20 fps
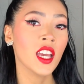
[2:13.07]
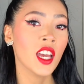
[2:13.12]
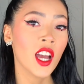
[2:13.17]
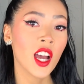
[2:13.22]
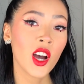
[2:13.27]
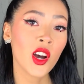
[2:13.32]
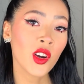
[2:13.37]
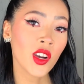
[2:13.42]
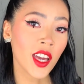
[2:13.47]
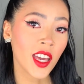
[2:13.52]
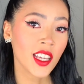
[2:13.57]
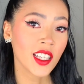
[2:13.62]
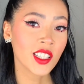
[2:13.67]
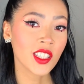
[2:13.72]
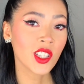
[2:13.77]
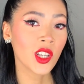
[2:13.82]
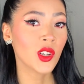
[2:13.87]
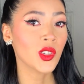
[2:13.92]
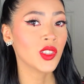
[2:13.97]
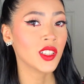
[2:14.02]
Okay,
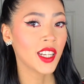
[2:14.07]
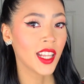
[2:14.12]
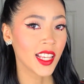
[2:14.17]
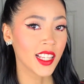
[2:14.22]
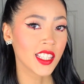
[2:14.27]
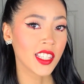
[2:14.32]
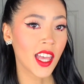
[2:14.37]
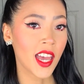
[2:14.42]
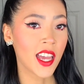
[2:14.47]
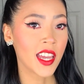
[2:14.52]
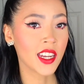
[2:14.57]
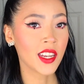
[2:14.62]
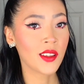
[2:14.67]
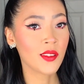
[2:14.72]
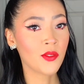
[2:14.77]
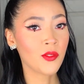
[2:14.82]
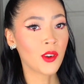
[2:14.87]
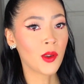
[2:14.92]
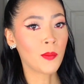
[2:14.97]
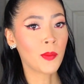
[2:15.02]
so next item
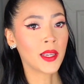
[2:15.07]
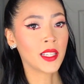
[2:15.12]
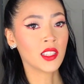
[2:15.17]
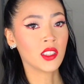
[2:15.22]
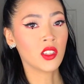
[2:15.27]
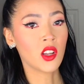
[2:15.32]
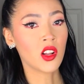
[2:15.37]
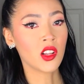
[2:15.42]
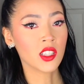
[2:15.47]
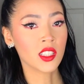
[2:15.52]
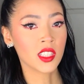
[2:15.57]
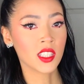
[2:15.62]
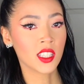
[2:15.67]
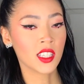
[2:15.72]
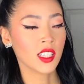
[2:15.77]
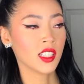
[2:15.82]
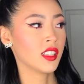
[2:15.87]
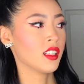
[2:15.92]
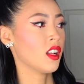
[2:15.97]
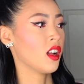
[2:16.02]
from my DOLLS
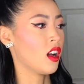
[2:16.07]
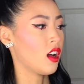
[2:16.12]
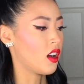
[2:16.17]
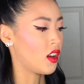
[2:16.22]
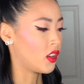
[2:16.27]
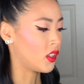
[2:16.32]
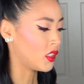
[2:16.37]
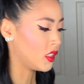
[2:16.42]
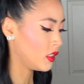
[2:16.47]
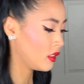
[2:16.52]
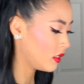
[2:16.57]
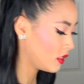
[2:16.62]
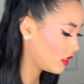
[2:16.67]
haul.